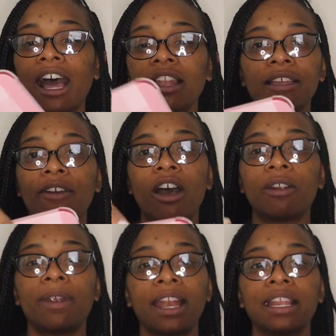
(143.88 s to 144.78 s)
I love it
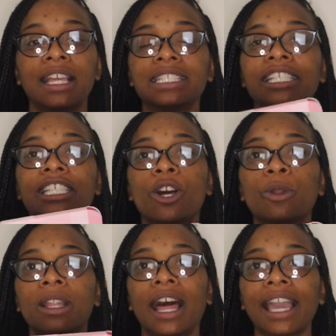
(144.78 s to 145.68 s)
already because it's so
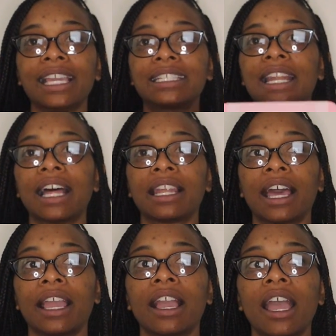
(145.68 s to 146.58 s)
light. It's not
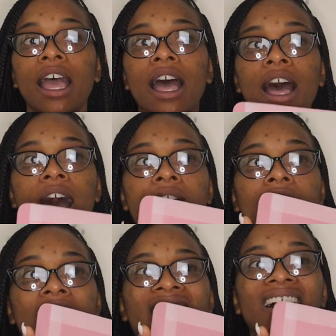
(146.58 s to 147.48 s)
like
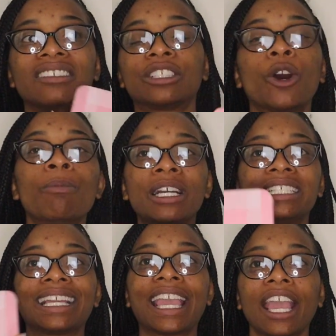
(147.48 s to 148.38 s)
so much
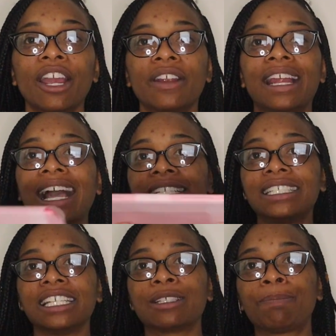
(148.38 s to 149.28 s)
to carry. I could
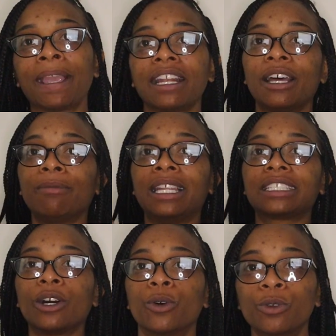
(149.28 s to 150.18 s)
just pick it up, let's
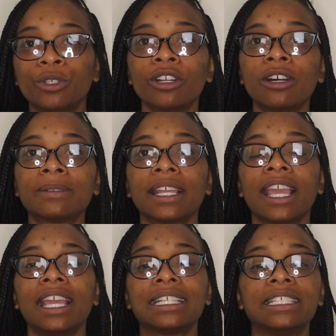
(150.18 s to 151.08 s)
go. You know what I'm
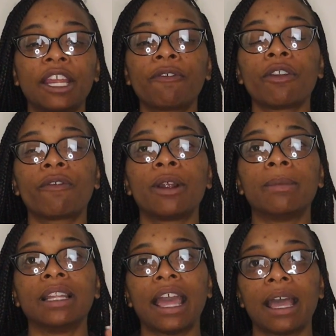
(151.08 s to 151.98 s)
saying? It's different from
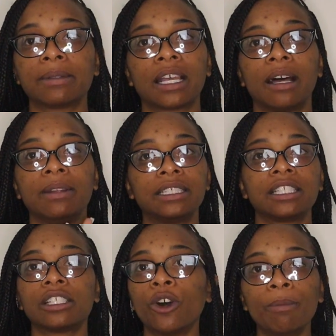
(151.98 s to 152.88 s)
a laptop. This is
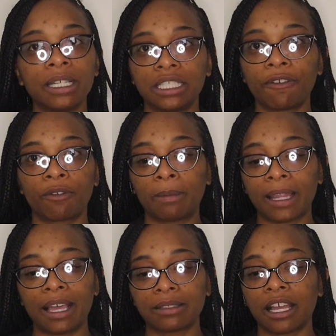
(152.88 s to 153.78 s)
so much different from a
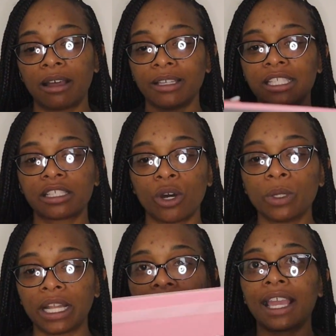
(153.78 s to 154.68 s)
laptop. It's so
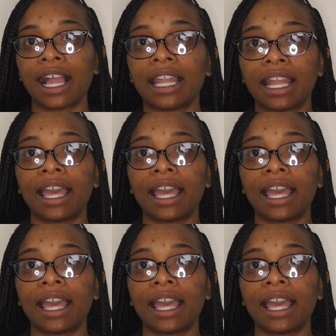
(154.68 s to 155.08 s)
light. I